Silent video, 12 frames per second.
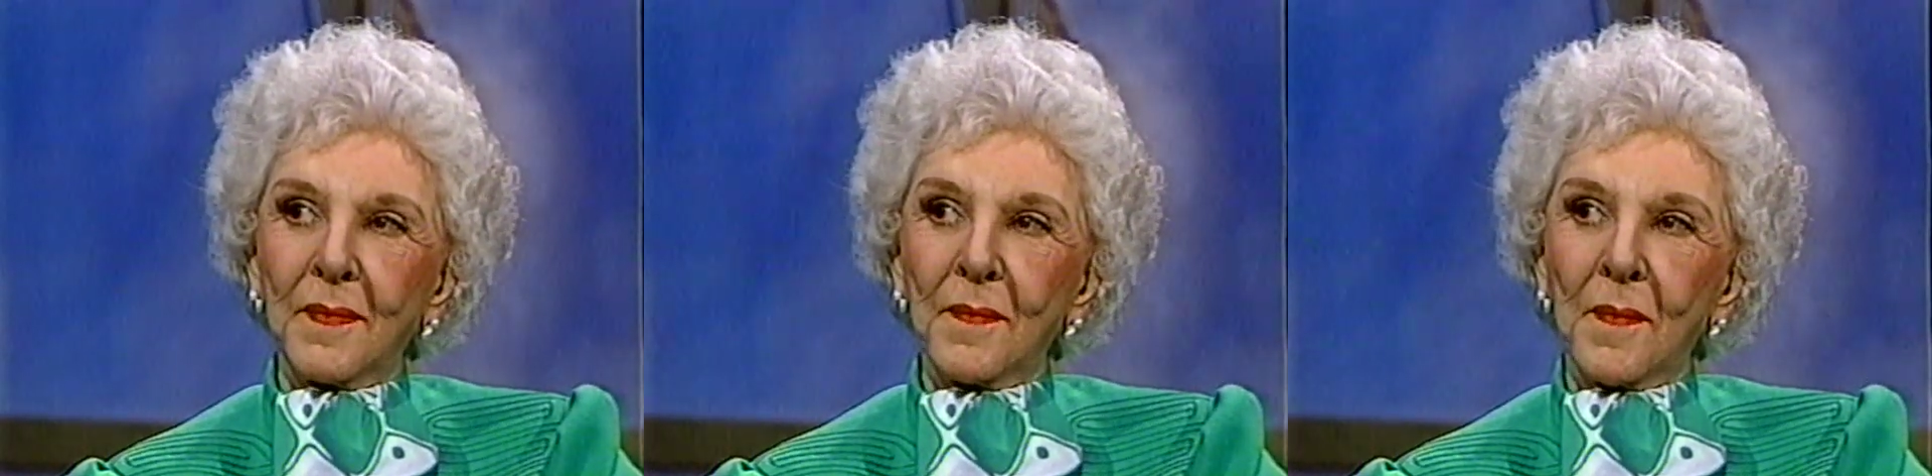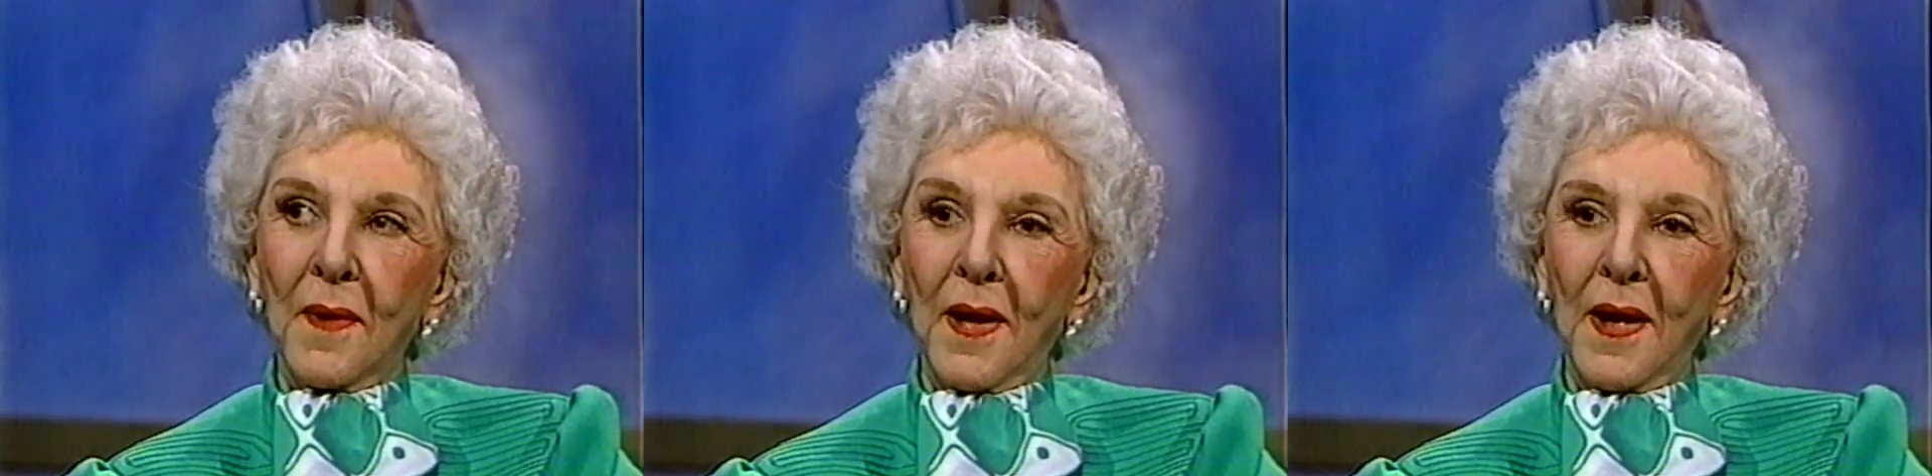
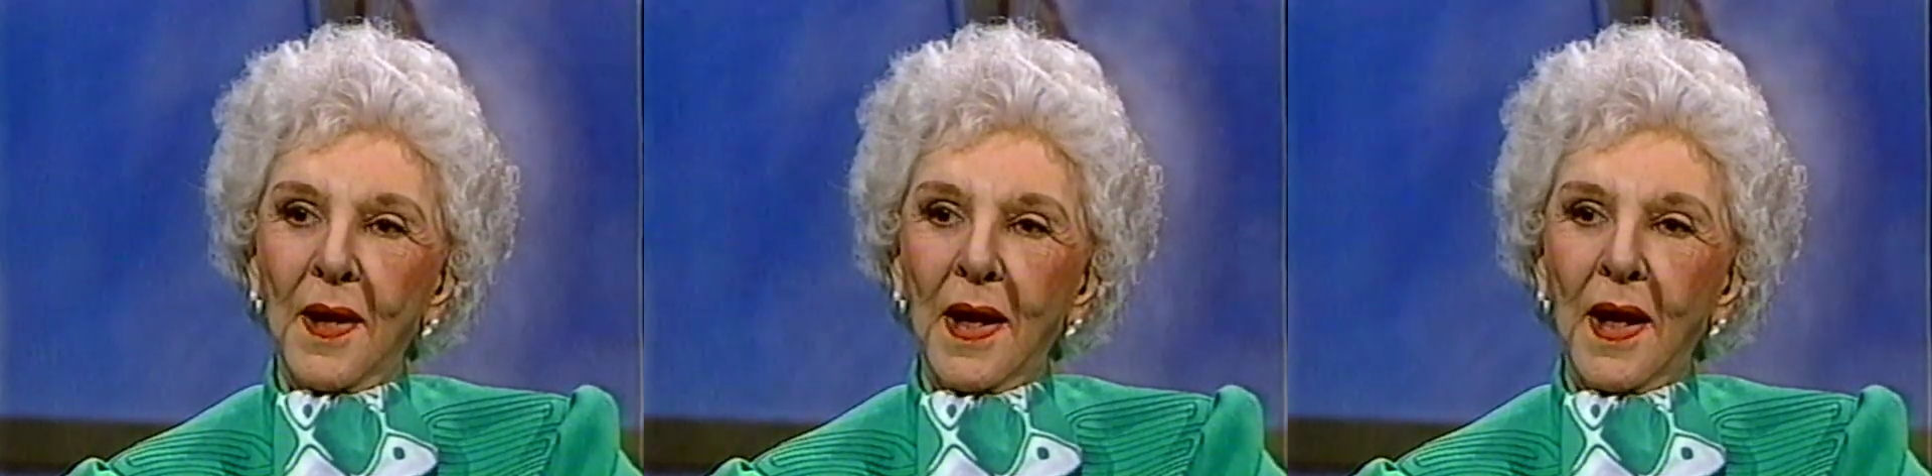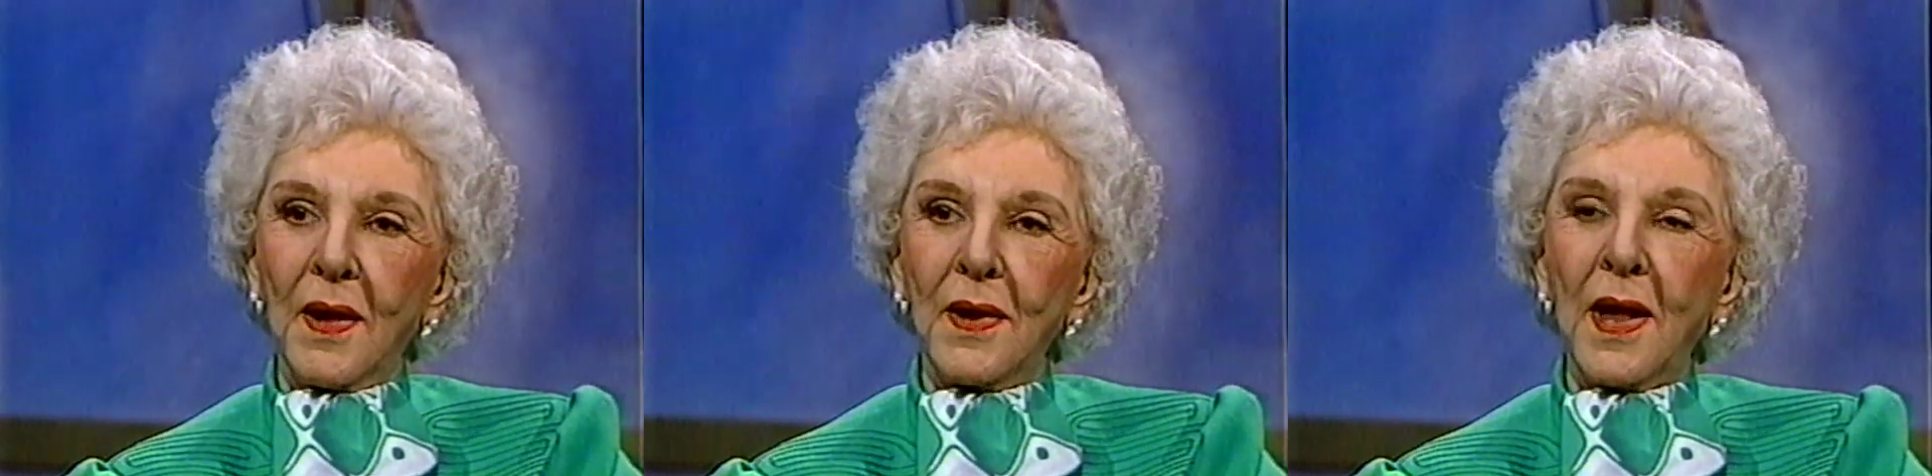I should crow
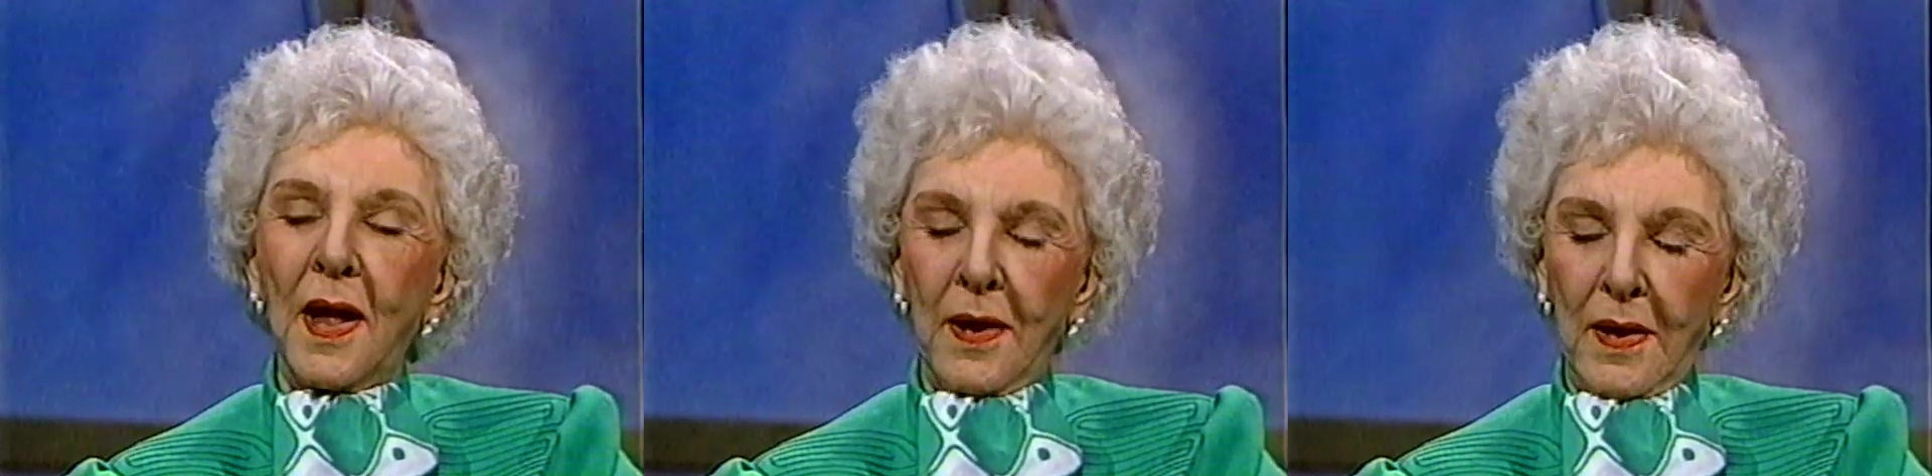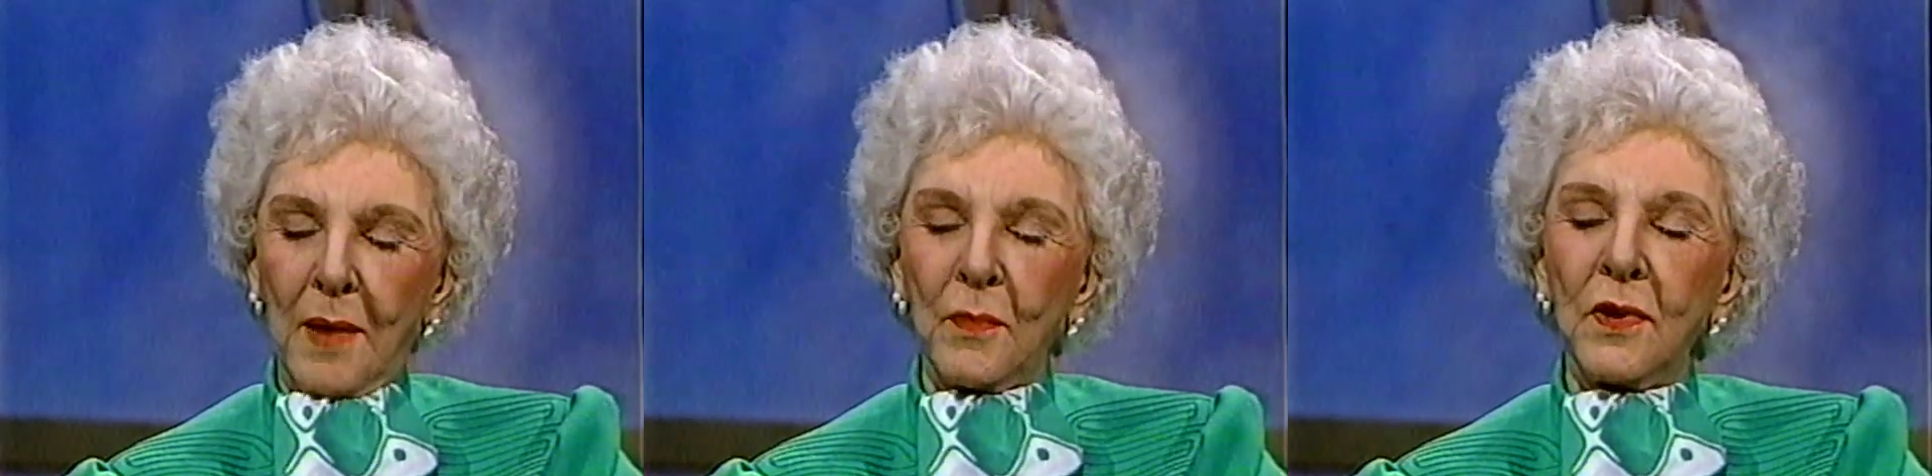with you? Yeah,
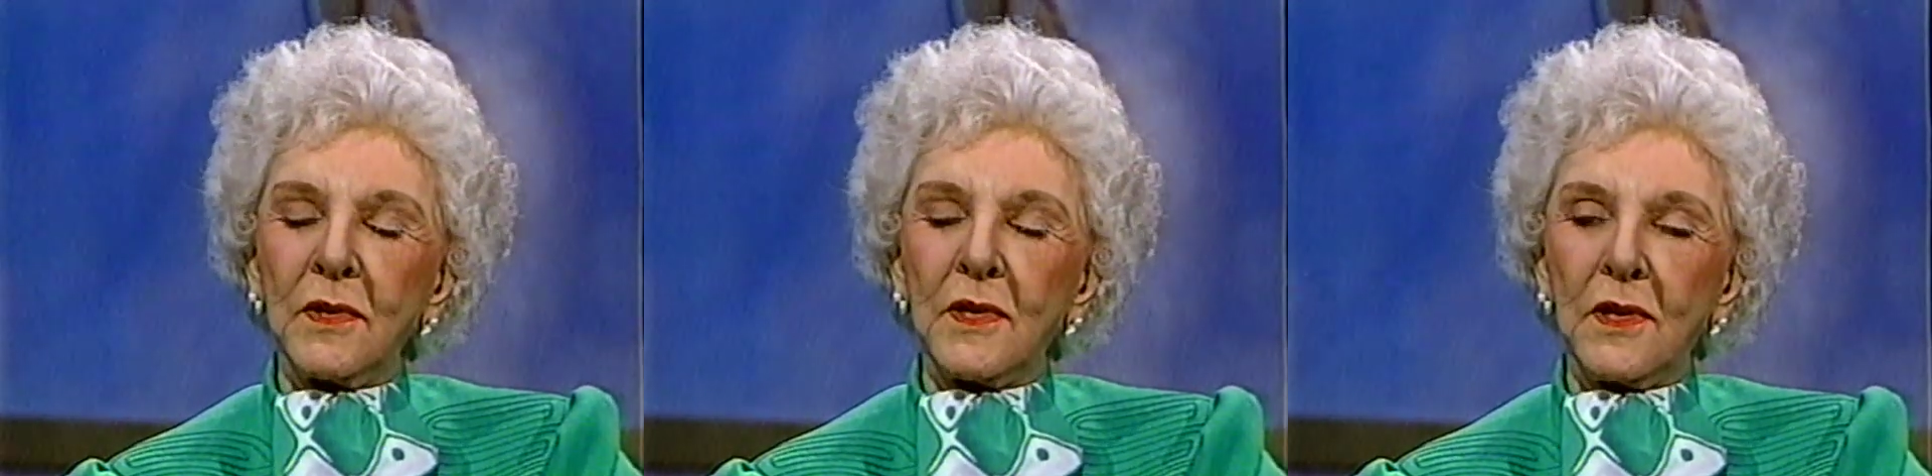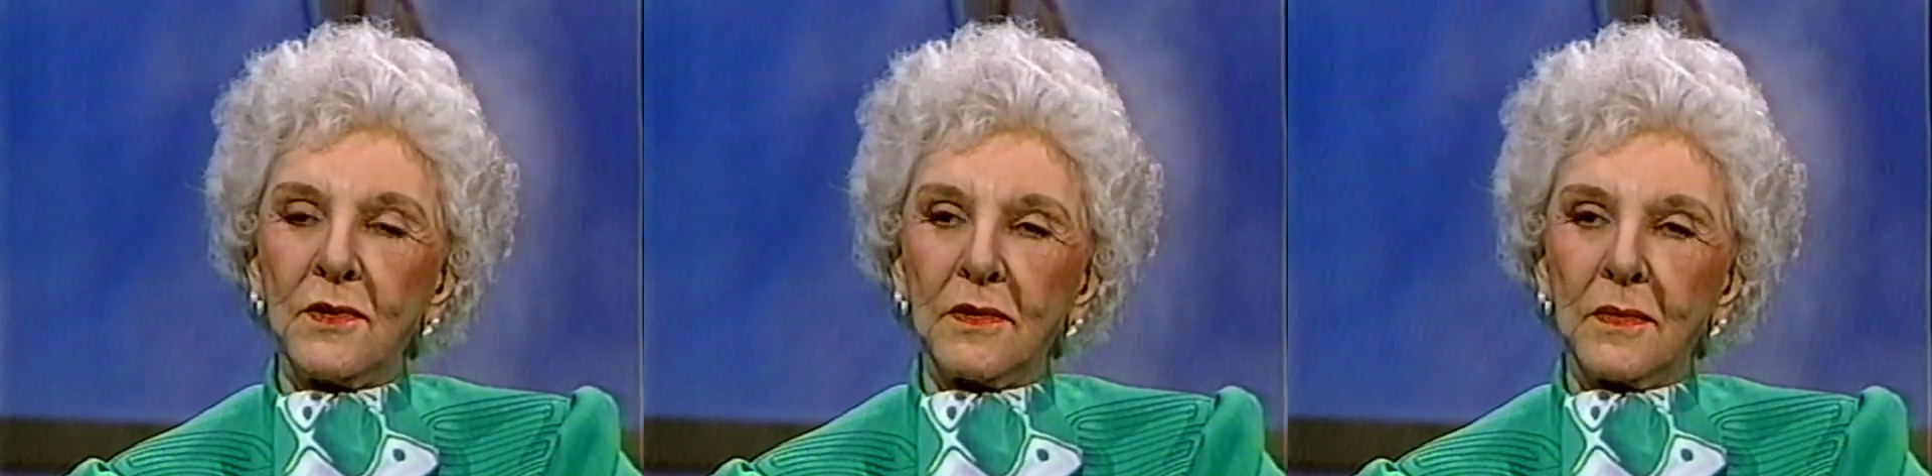yeah, I'm going to
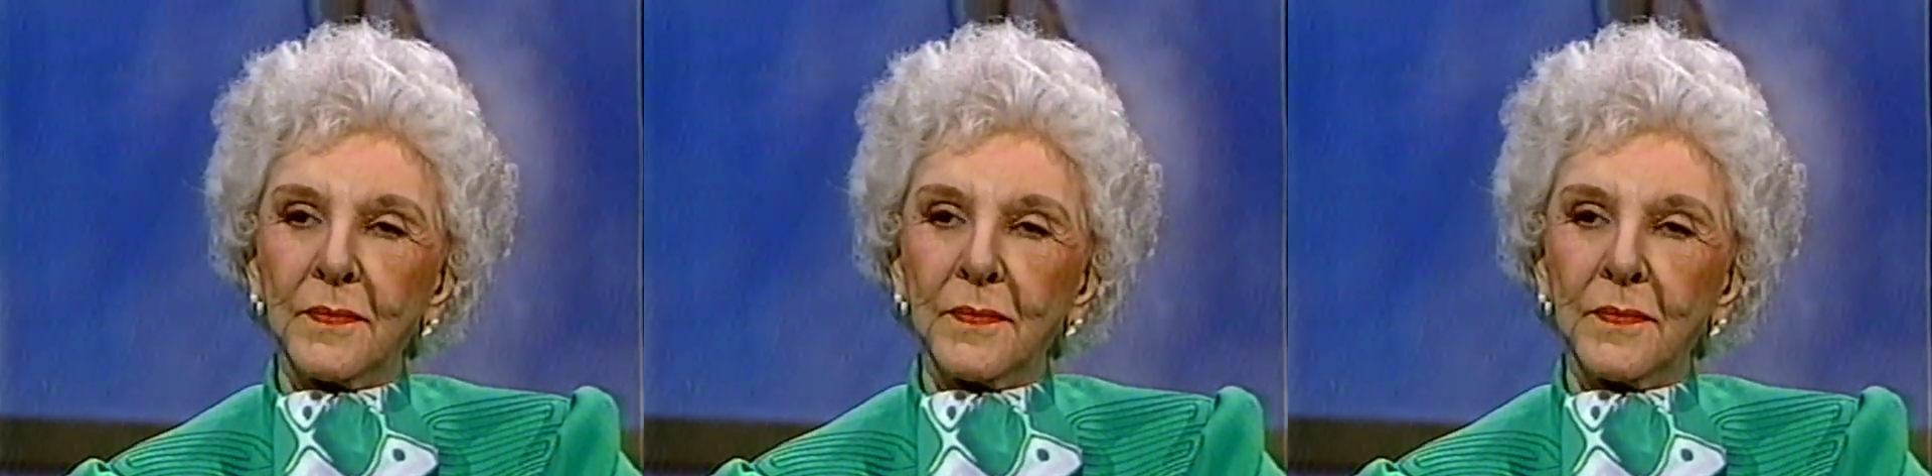teach you.